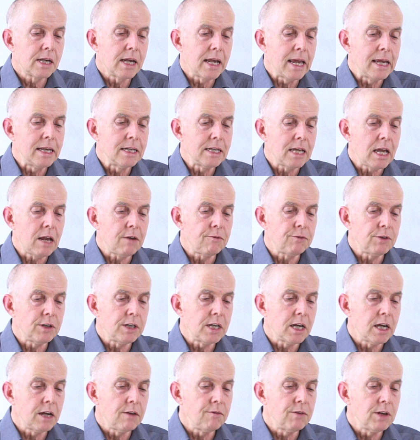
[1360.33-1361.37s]
and
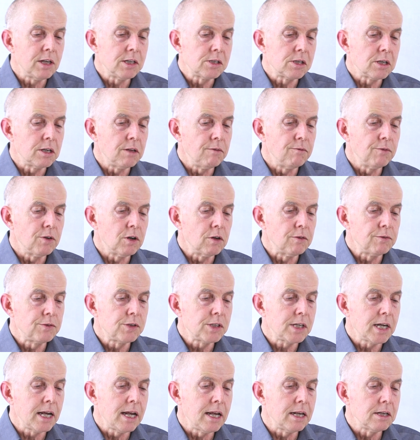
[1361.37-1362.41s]
everyday events that involve
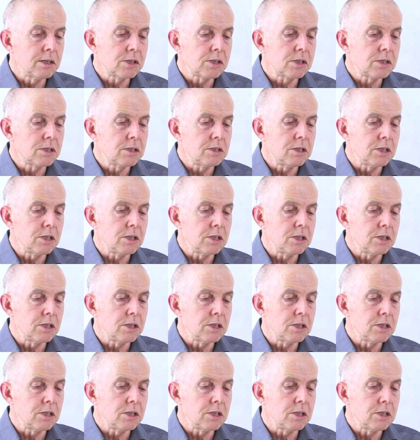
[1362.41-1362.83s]
chance,